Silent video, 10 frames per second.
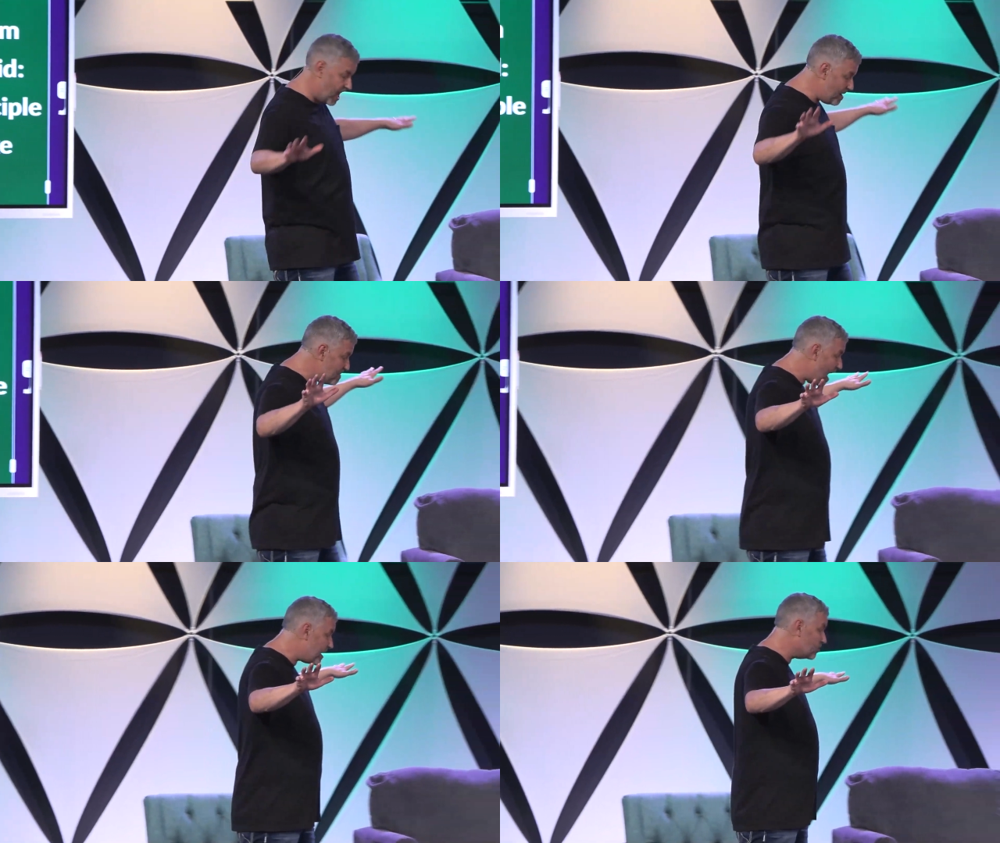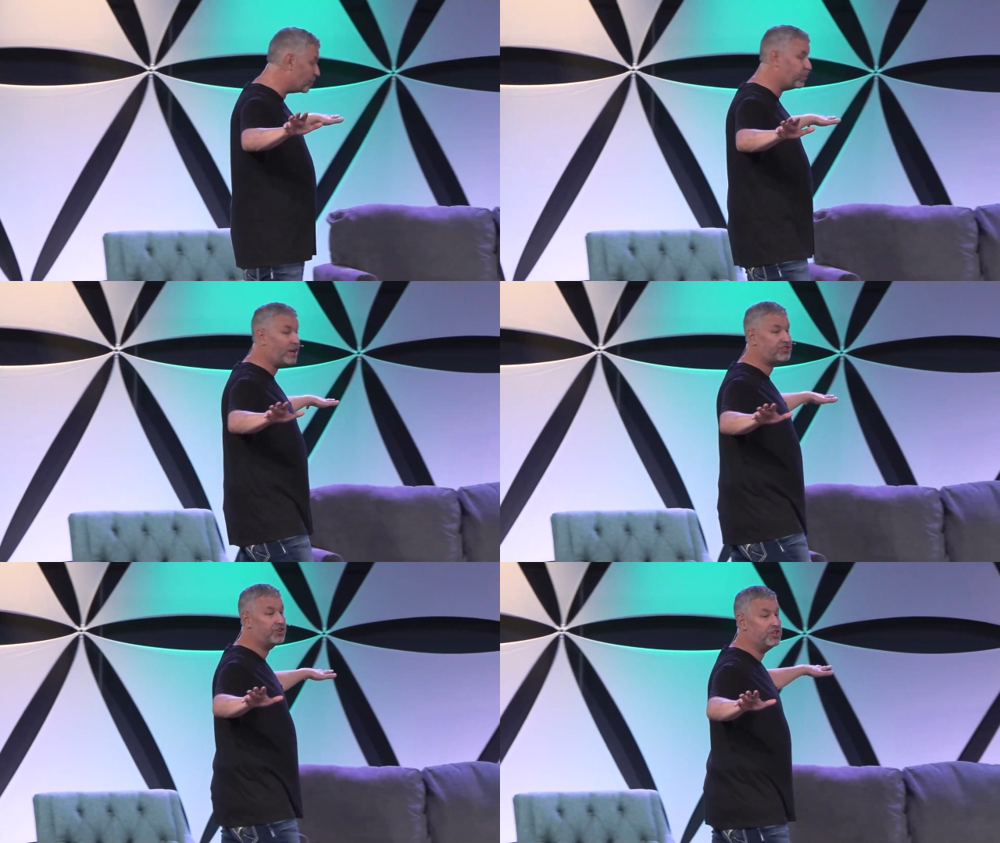I am not here to
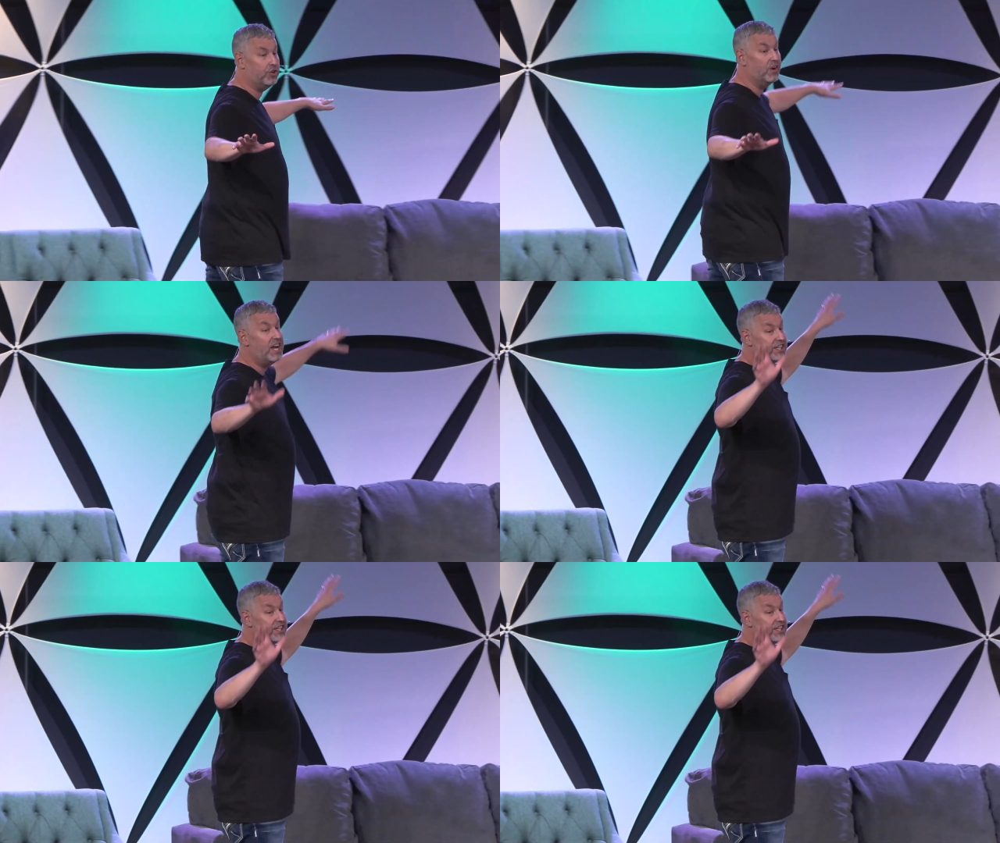pressure you.